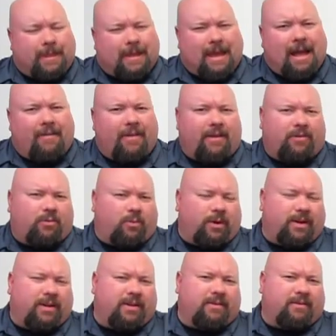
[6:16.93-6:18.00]
Yeah, that's what
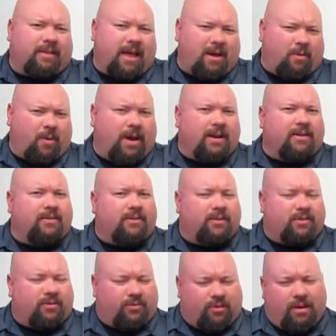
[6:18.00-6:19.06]
it is. Lightweight is
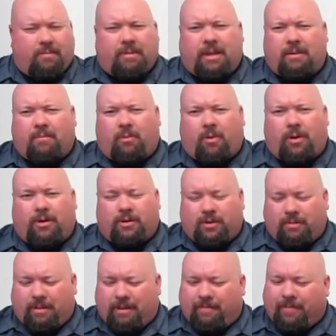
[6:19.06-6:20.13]
extremely important
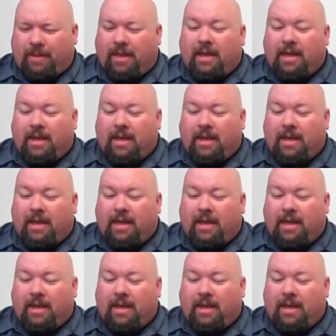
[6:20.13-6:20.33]
to me.